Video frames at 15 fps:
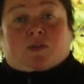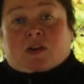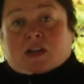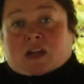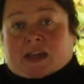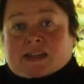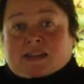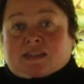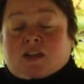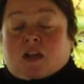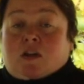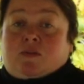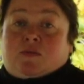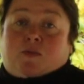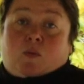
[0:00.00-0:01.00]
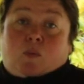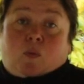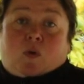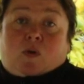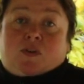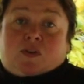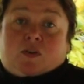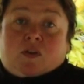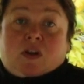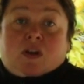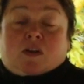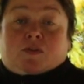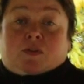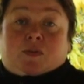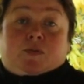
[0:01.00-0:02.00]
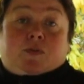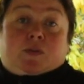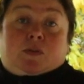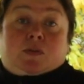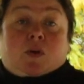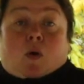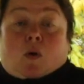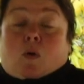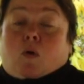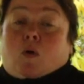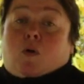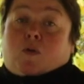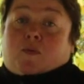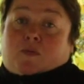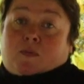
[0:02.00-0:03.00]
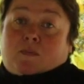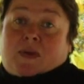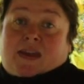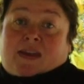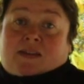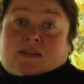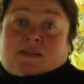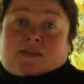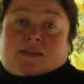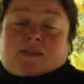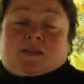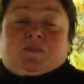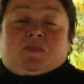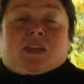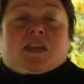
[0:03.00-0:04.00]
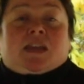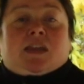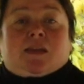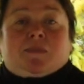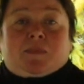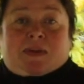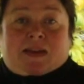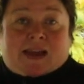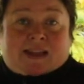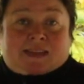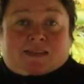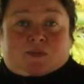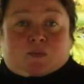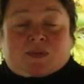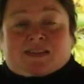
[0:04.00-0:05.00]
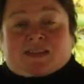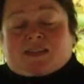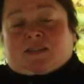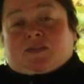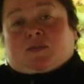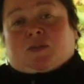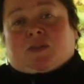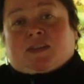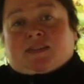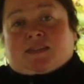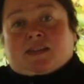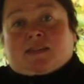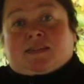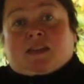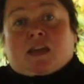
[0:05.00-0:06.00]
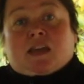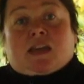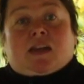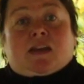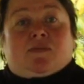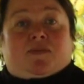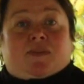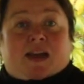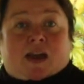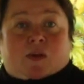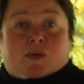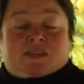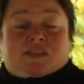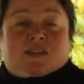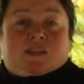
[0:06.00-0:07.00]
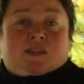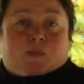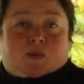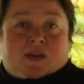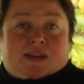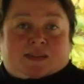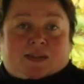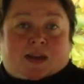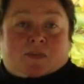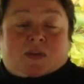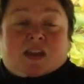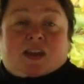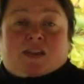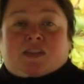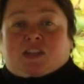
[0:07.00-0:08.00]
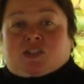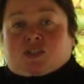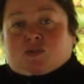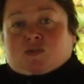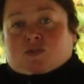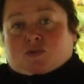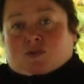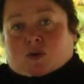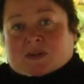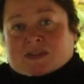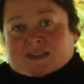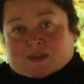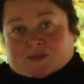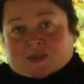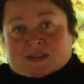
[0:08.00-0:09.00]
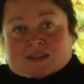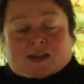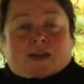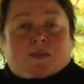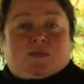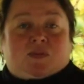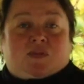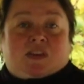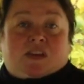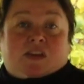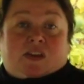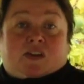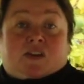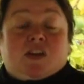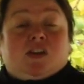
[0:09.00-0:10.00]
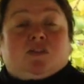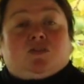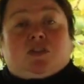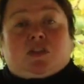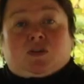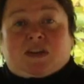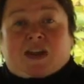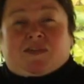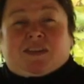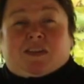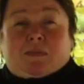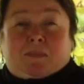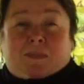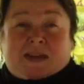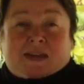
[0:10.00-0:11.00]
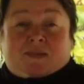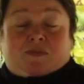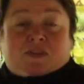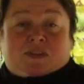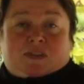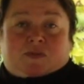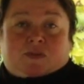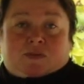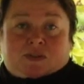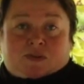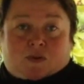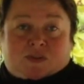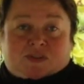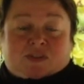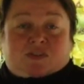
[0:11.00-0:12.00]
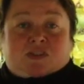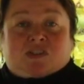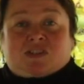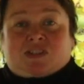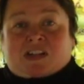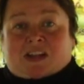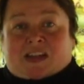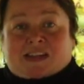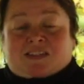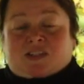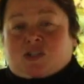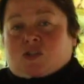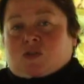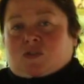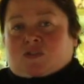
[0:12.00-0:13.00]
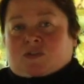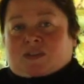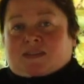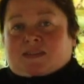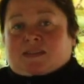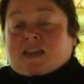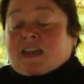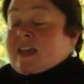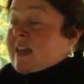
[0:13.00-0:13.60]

for light, for water, for food, or for mates. In plants, we see this, for instance, in flowers in the springtime. They choose to grow at different times of the year, so they don't have to compete for different resources such as light and nutrients.